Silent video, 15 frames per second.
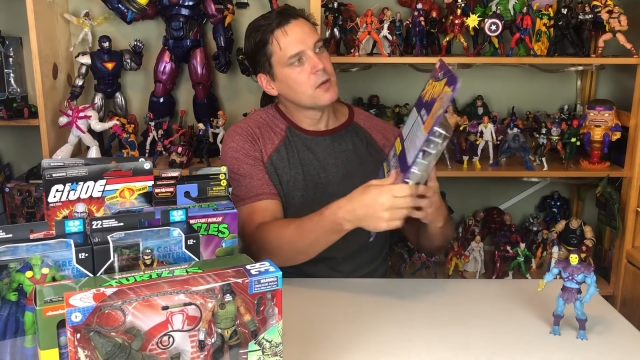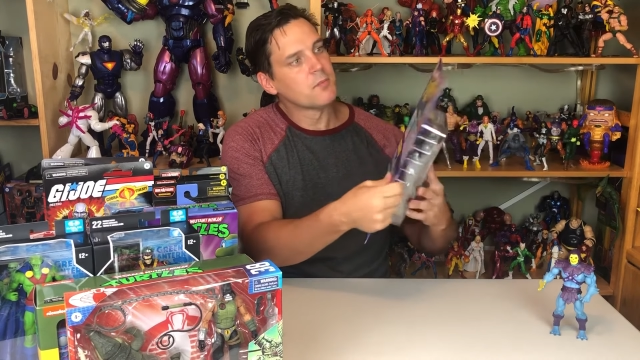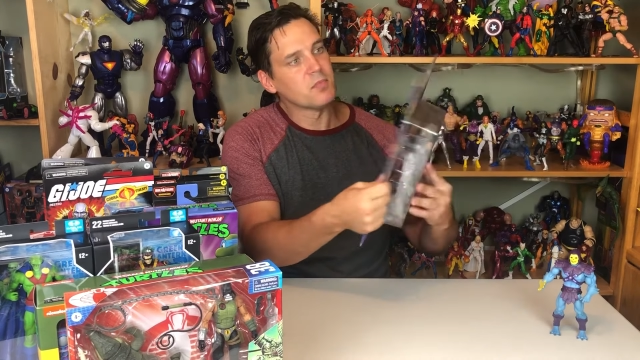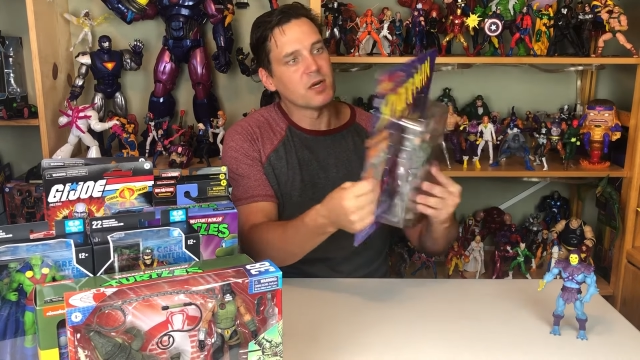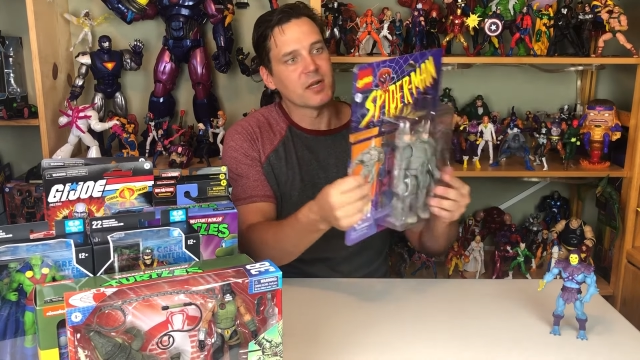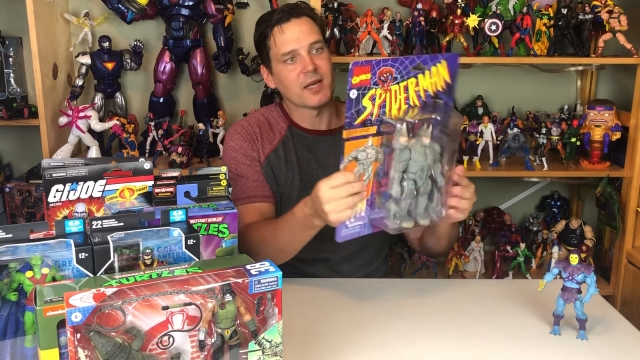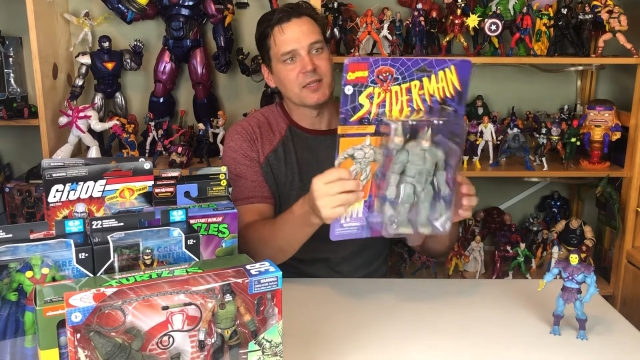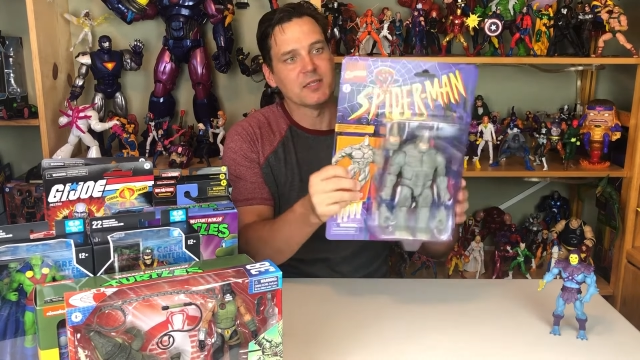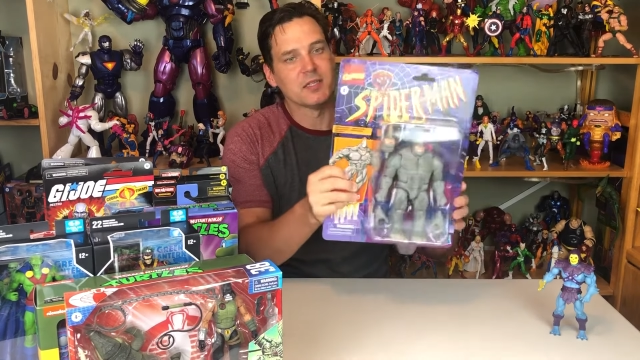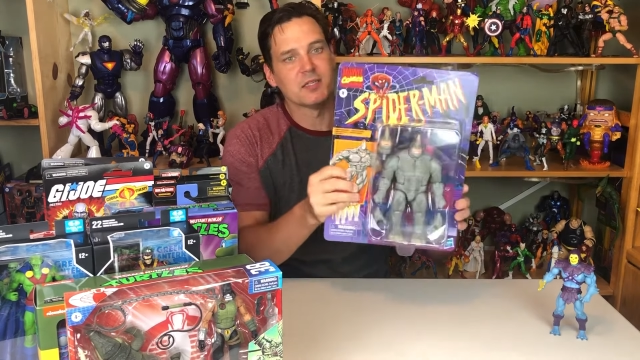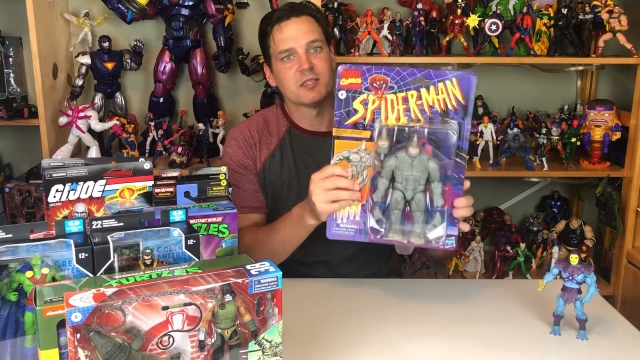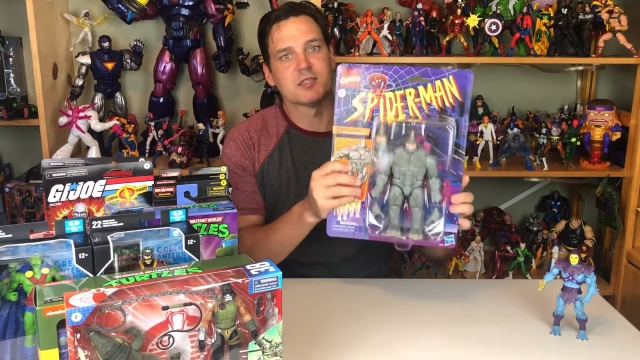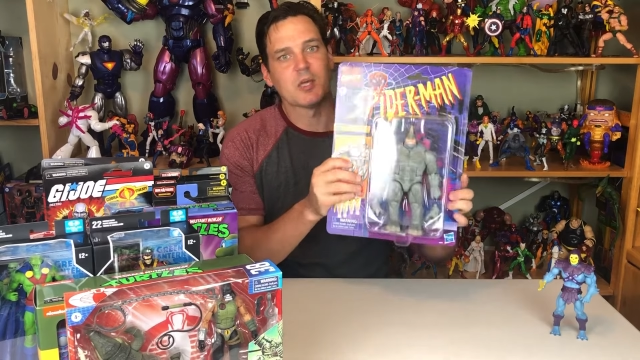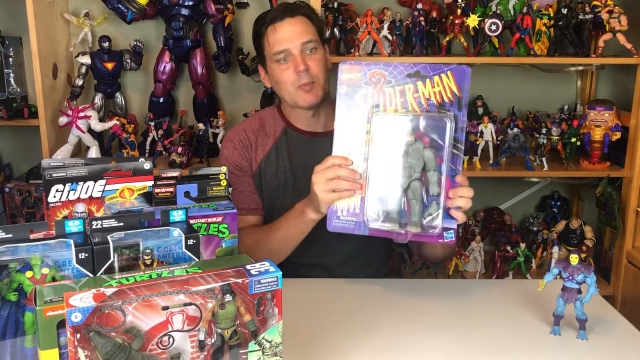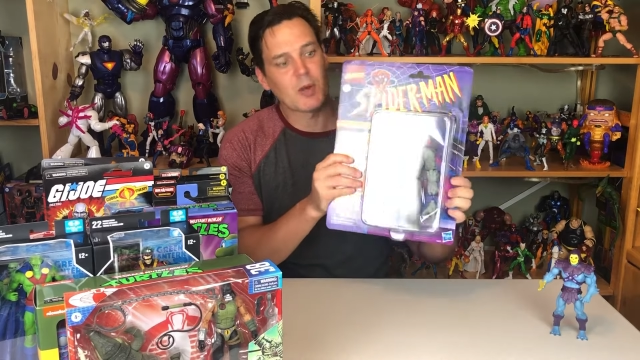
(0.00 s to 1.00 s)
But I did
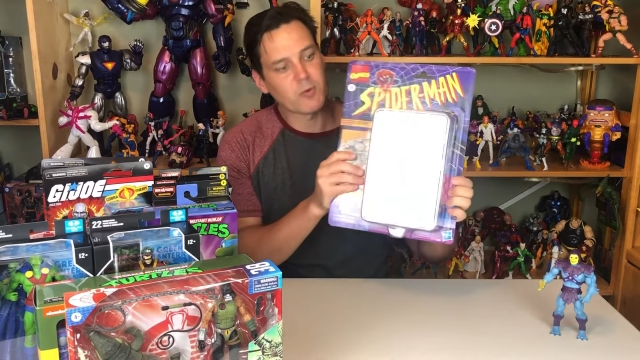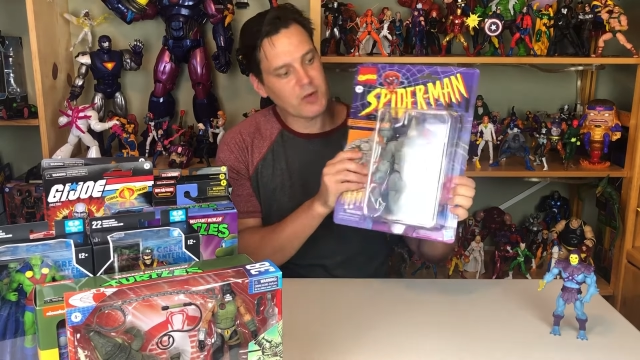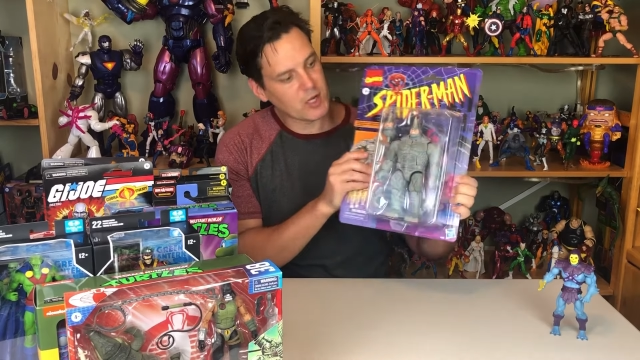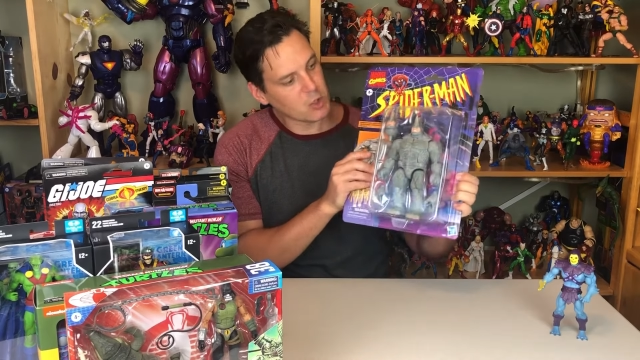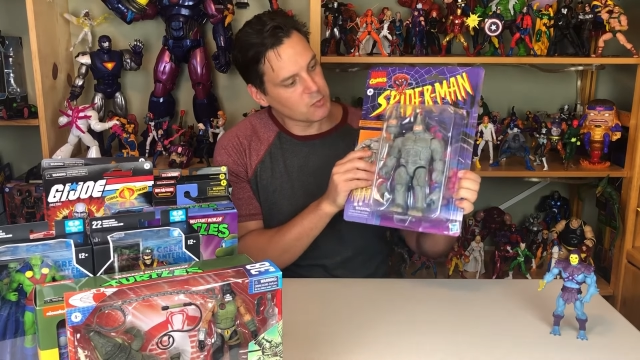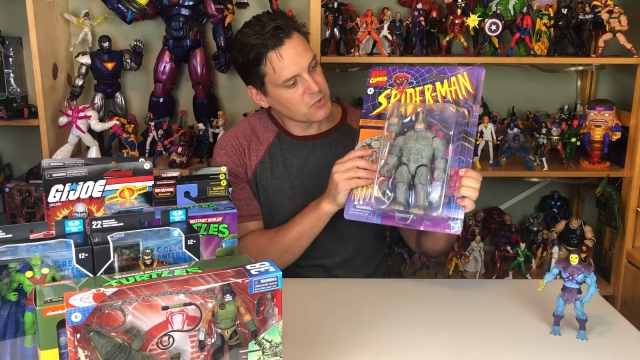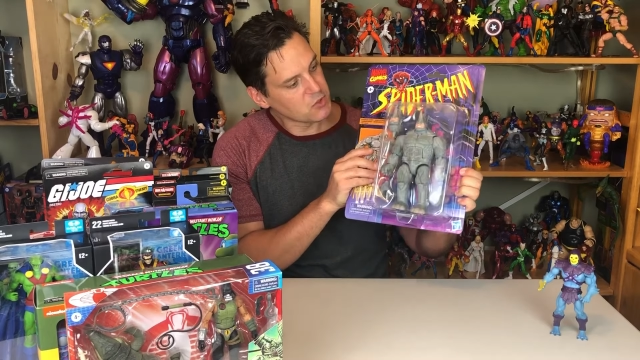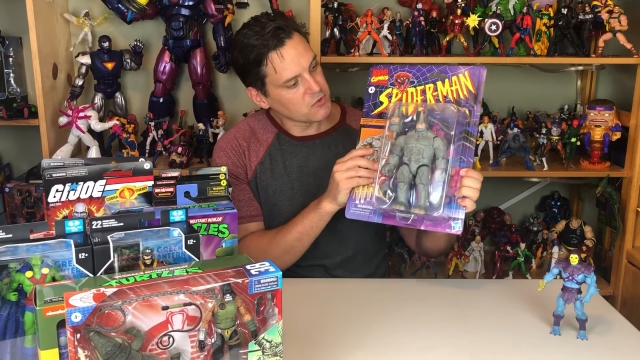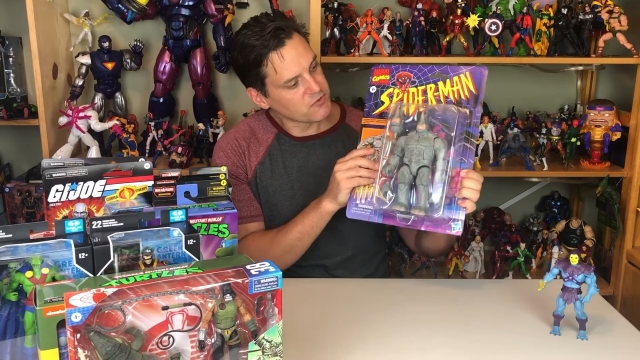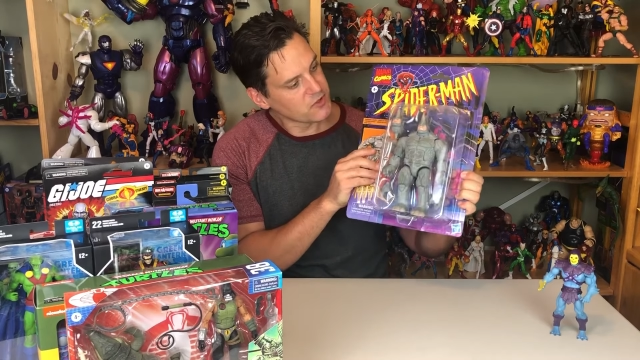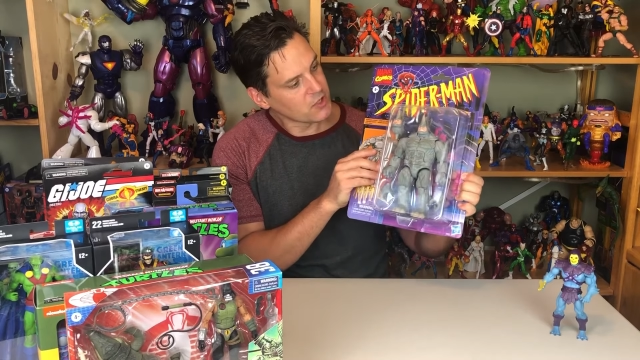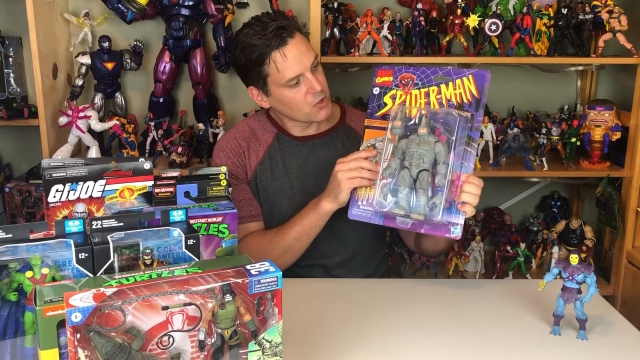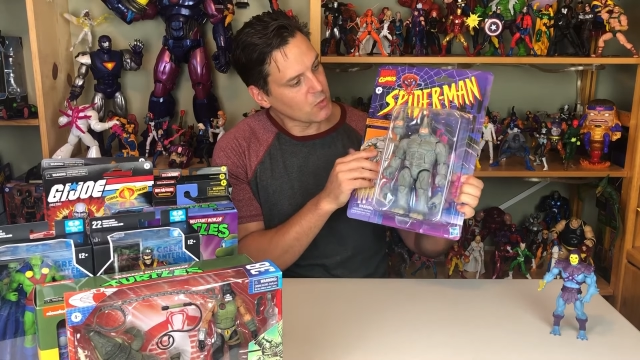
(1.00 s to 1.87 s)
sell my Rhino Build-A-Figure